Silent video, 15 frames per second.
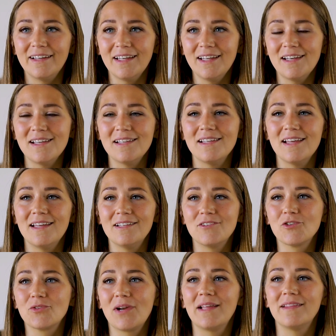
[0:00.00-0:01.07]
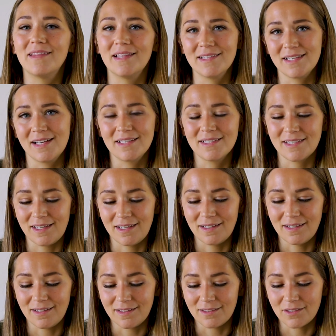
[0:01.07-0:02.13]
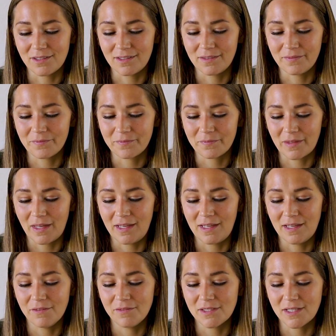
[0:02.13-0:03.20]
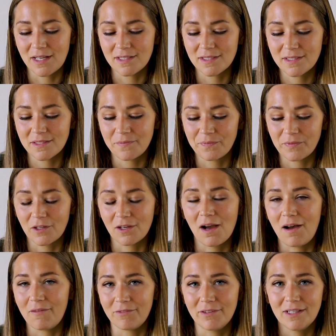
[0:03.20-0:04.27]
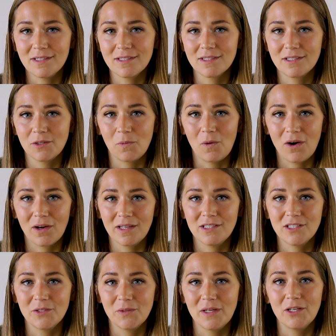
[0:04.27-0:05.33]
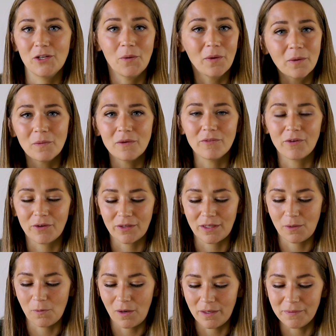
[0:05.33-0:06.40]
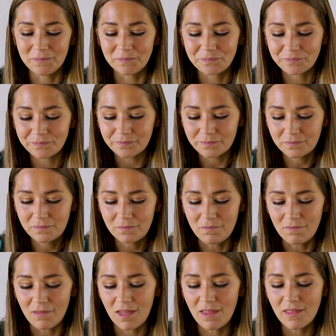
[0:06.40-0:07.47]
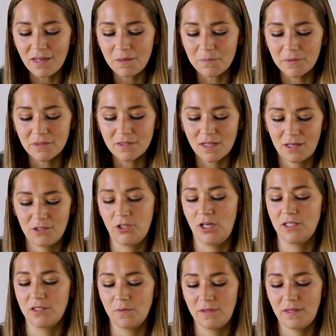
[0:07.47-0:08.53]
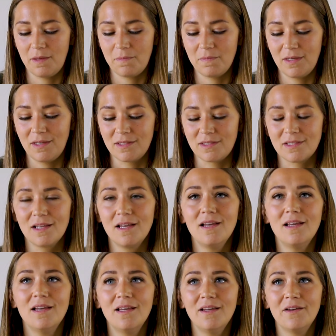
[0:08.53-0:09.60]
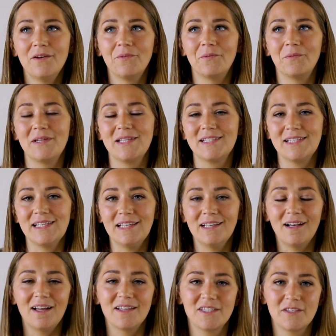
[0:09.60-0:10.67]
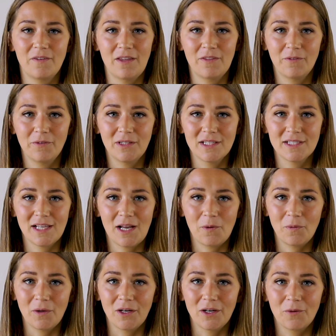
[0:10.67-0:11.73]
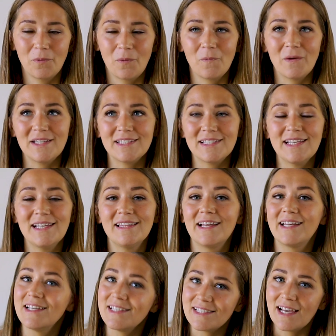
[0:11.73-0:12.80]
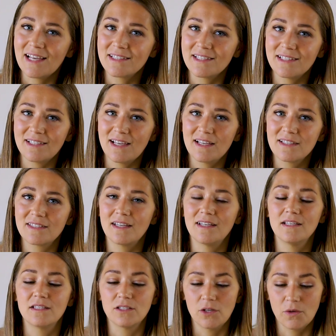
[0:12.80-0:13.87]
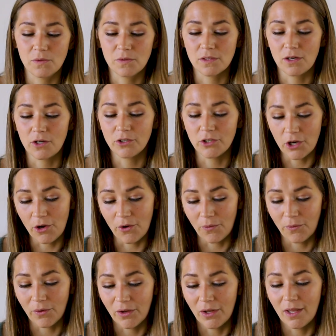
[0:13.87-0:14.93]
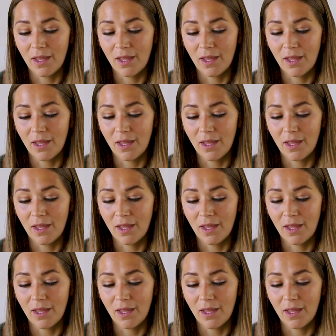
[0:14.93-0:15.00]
it strengthens us. It gives us the confidence to walk into it, knowing we've already won. And then it builds that trust with him because when we see God's faithfulness at work, when we see that his yes is yes and his no's are no,